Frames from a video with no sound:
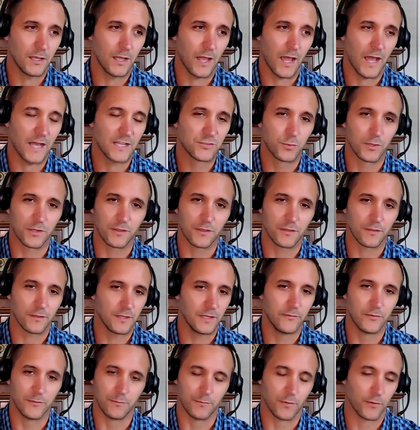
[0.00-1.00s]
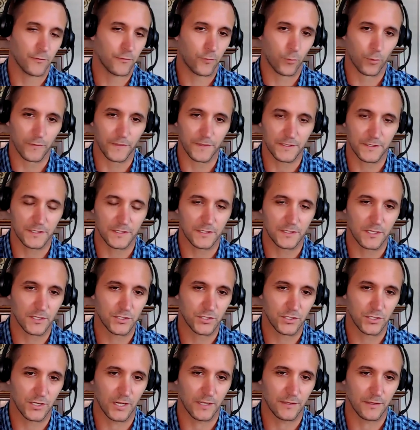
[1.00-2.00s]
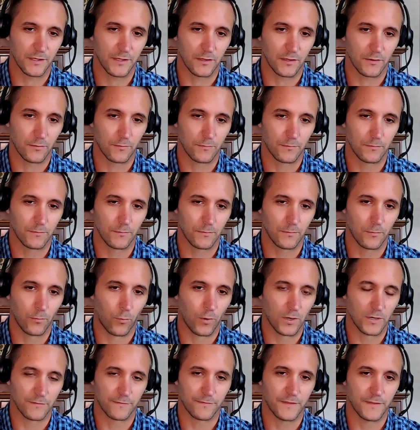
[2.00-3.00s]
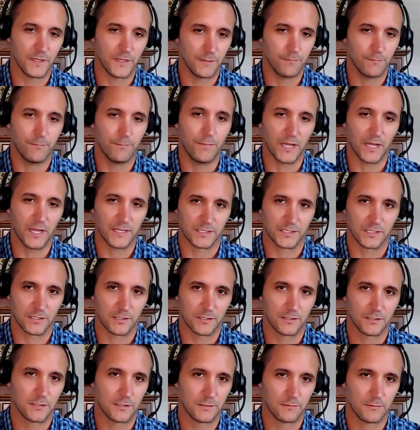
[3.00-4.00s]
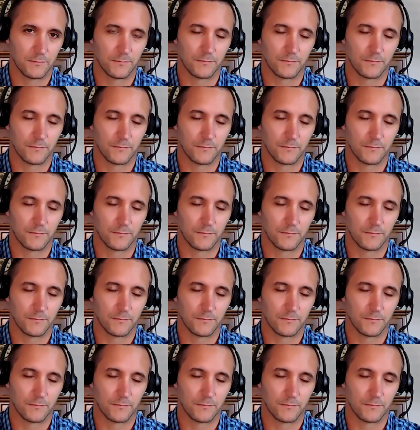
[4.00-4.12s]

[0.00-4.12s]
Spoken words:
As with even before this decision, I think one of the best